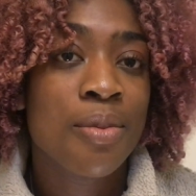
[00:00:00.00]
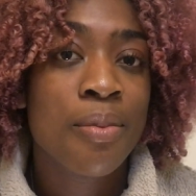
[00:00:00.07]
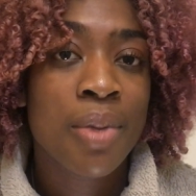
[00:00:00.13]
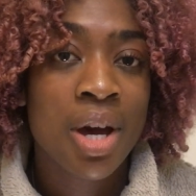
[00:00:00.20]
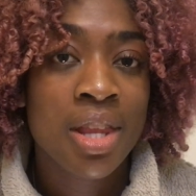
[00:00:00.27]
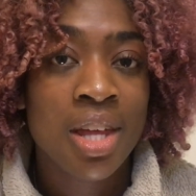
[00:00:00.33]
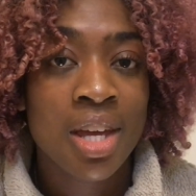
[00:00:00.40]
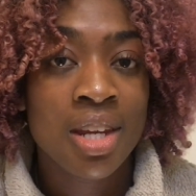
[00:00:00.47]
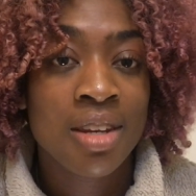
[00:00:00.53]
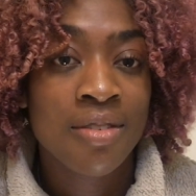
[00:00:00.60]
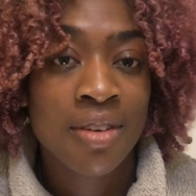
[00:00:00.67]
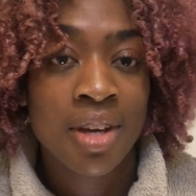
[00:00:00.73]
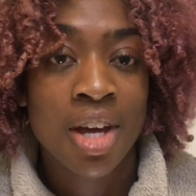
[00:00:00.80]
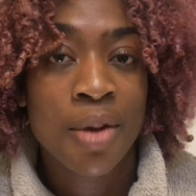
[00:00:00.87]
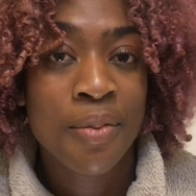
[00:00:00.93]
then by the end
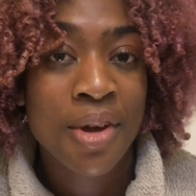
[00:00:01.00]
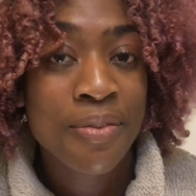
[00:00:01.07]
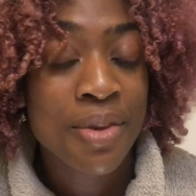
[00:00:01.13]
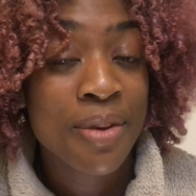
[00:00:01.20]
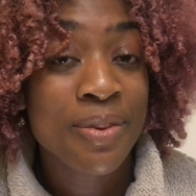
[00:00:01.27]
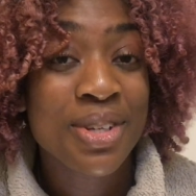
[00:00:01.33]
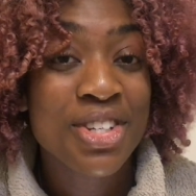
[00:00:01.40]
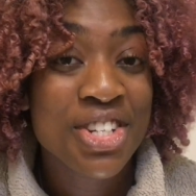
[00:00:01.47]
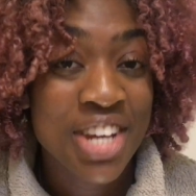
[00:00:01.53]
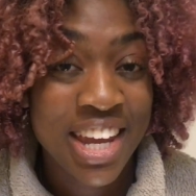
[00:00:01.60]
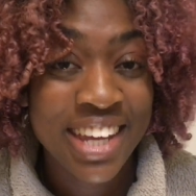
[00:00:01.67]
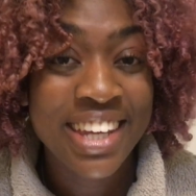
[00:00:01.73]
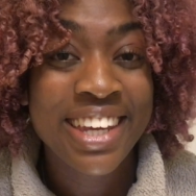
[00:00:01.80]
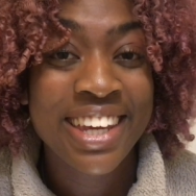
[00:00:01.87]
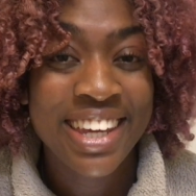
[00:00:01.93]
of it I might be a bit
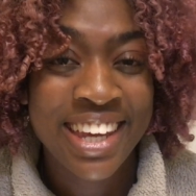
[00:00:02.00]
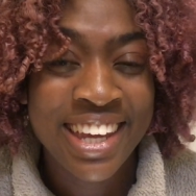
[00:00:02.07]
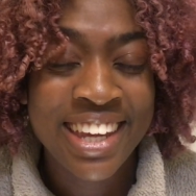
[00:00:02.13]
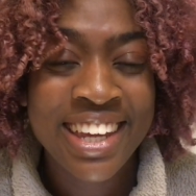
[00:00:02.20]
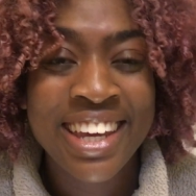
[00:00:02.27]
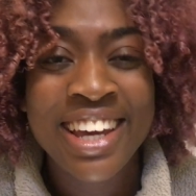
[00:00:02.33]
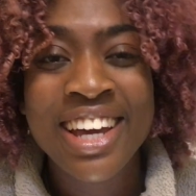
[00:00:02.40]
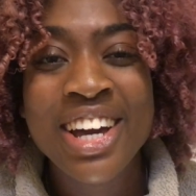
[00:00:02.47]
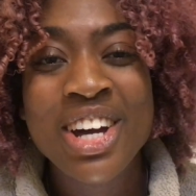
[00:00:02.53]
shaky.